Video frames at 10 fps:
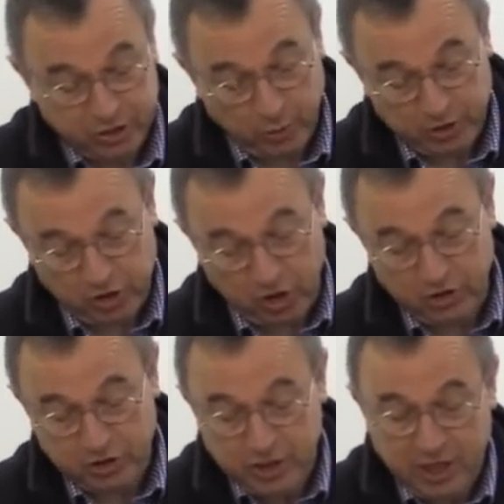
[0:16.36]
is switched
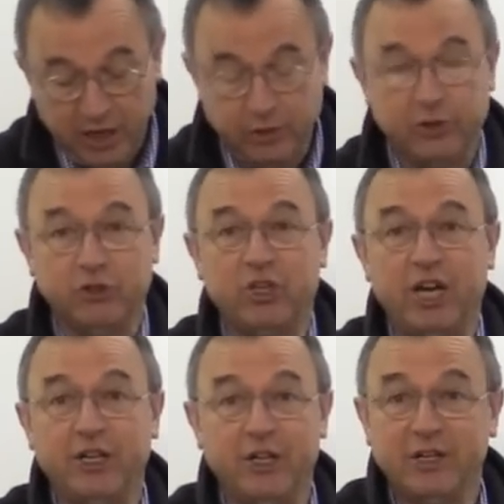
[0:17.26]
on and you can see
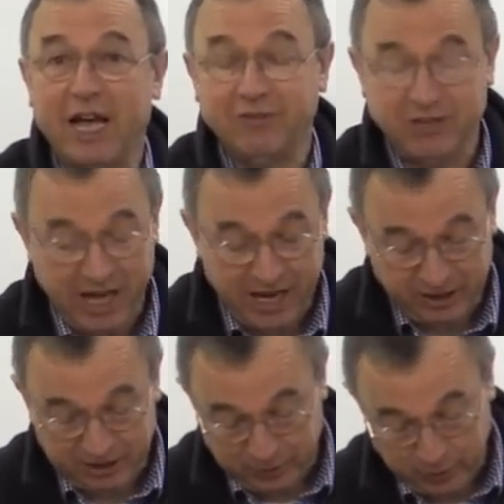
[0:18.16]
I don't have to
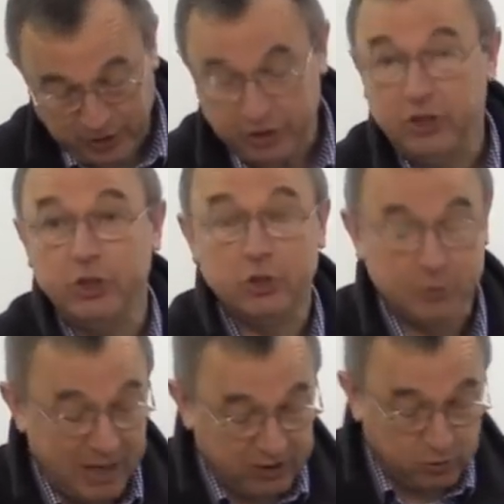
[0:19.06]
handle it with a huge
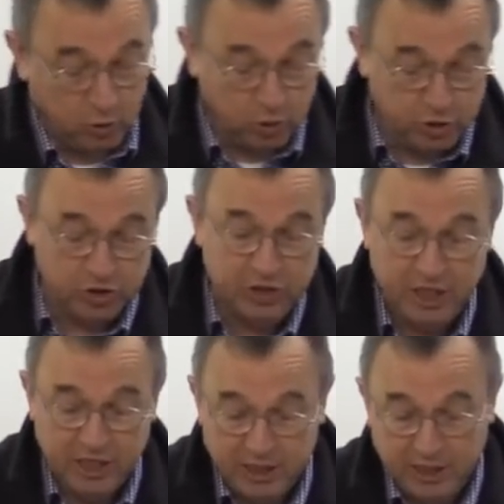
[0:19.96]
amount of caution.
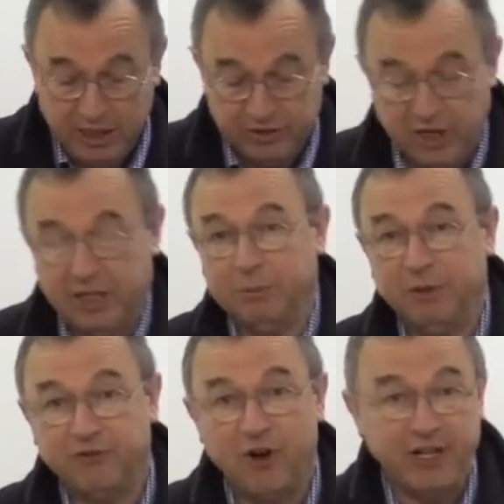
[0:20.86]
It's nothing to be
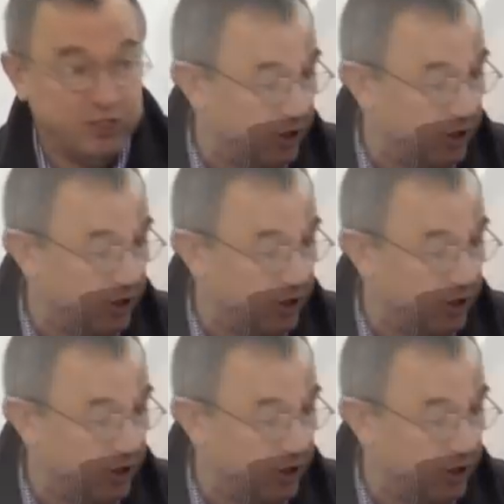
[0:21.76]
frightened